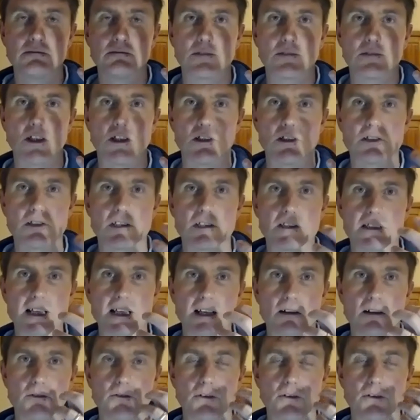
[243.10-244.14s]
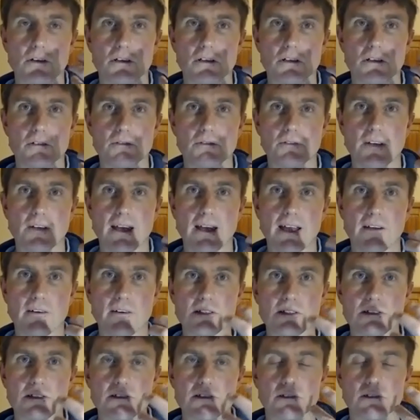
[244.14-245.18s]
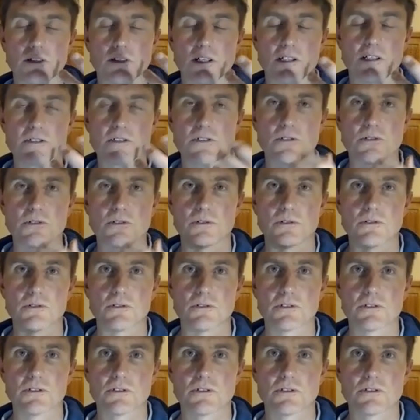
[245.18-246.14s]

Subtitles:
Notice the subtle flow of air into your nostrils.